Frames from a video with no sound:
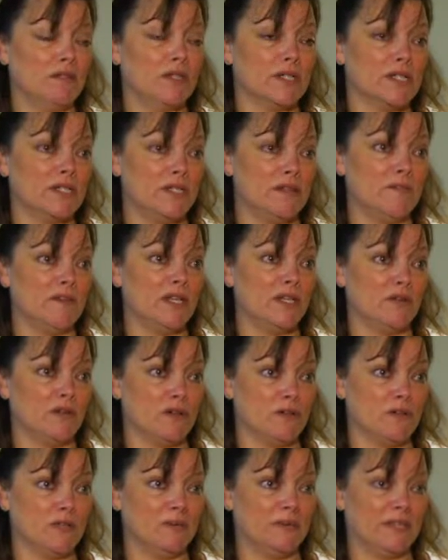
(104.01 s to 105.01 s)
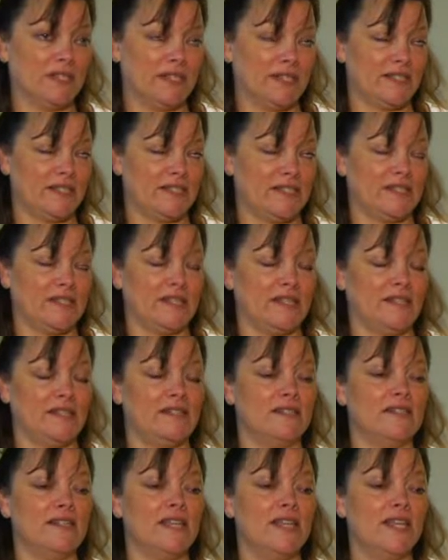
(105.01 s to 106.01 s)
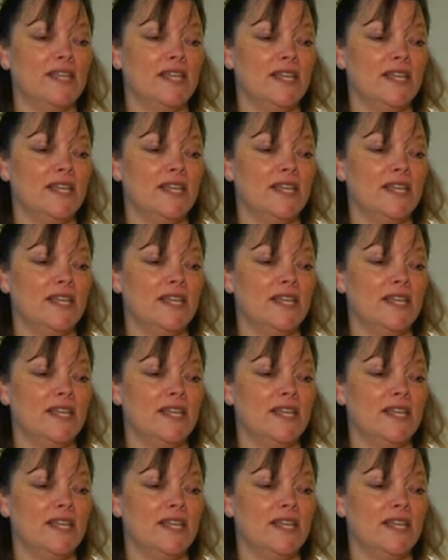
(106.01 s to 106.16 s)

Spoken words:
or seeming normal with this disease,